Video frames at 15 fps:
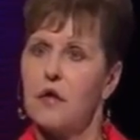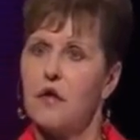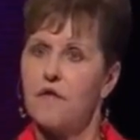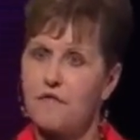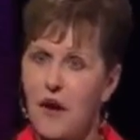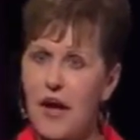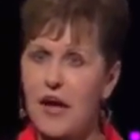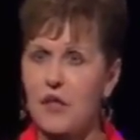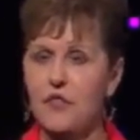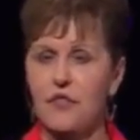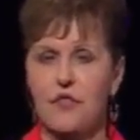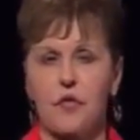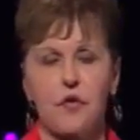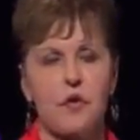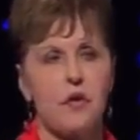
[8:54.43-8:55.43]
Faith.
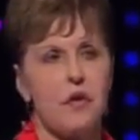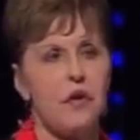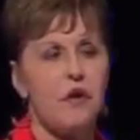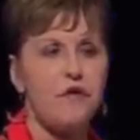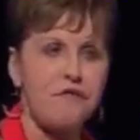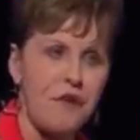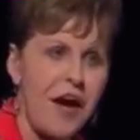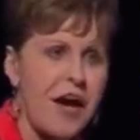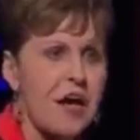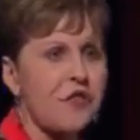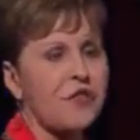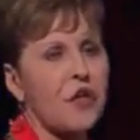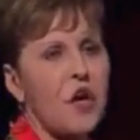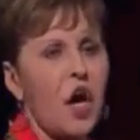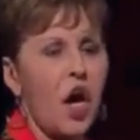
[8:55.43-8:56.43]
Faith
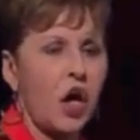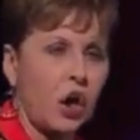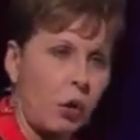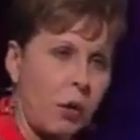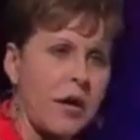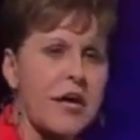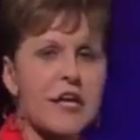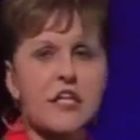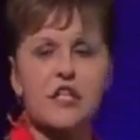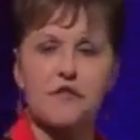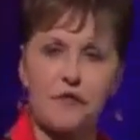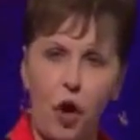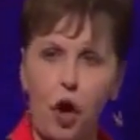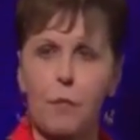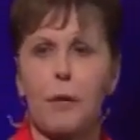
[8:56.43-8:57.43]
agrees
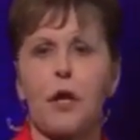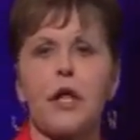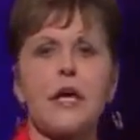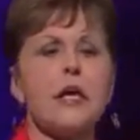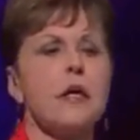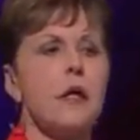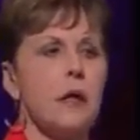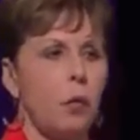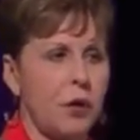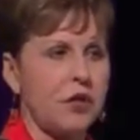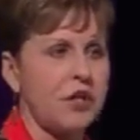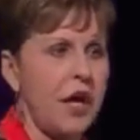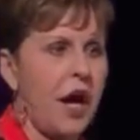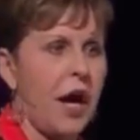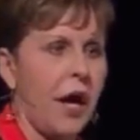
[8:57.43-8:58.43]
verbally
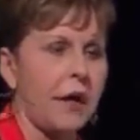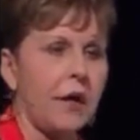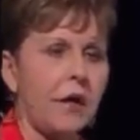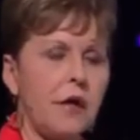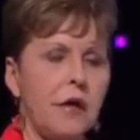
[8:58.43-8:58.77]
with God.